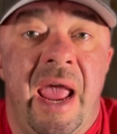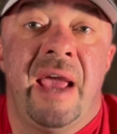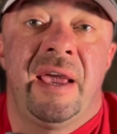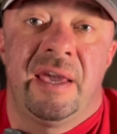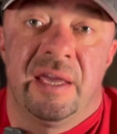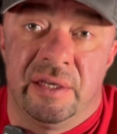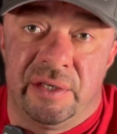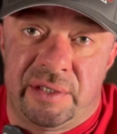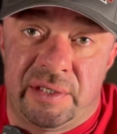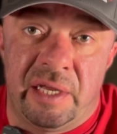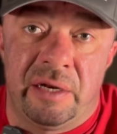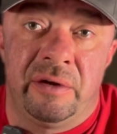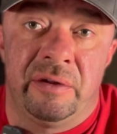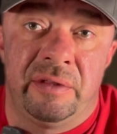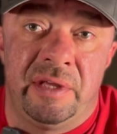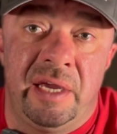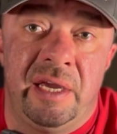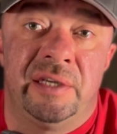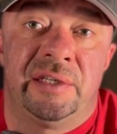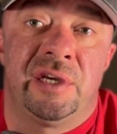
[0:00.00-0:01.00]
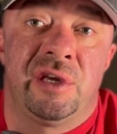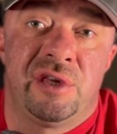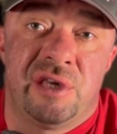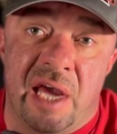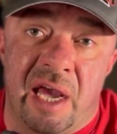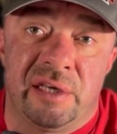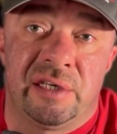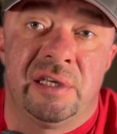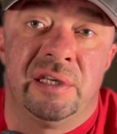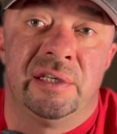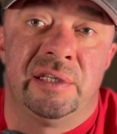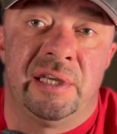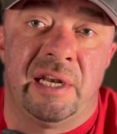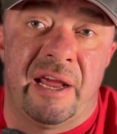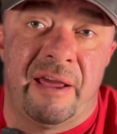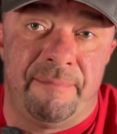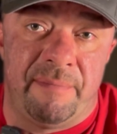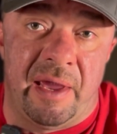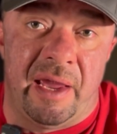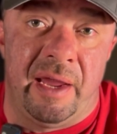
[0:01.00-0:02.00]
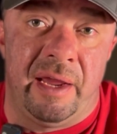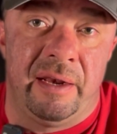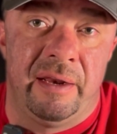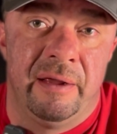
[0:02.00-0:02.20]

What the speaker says: and consider the suggestions that I made,